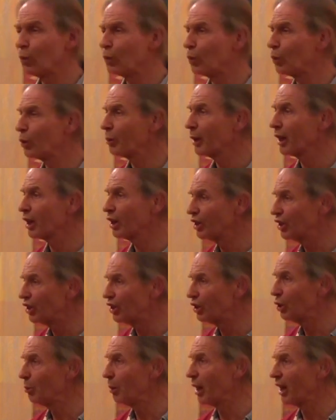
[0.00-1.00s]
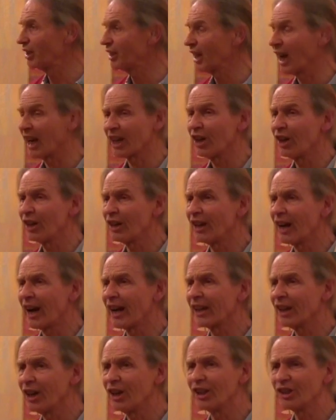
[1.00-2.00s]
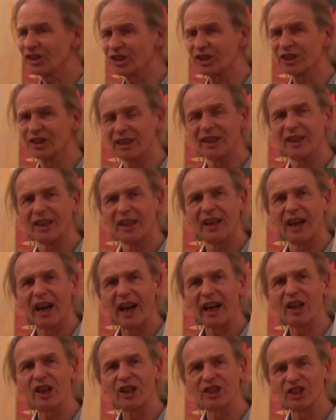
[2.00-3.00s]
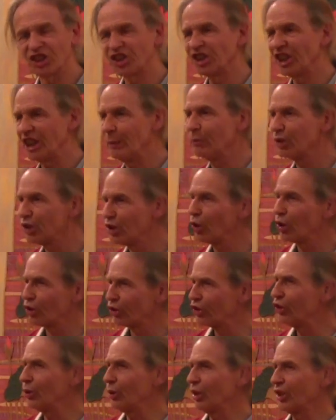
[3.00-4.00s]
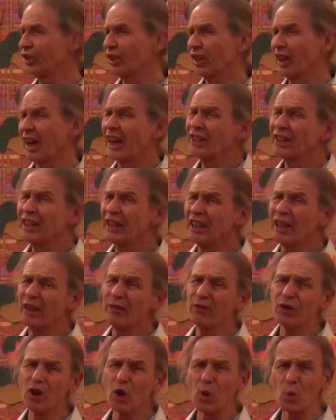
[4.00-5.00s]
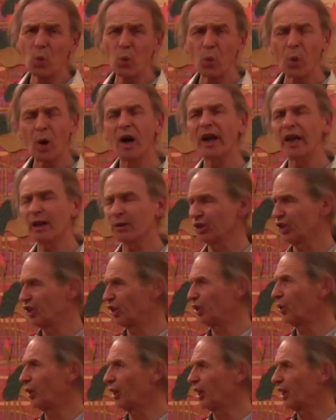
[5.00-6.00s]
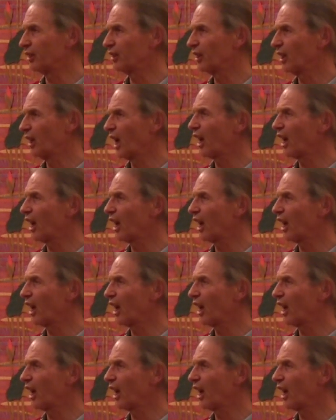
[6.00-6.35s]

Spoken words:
What am I going to do about it? I can't seem to not do it. I didn't even know why I was doing it.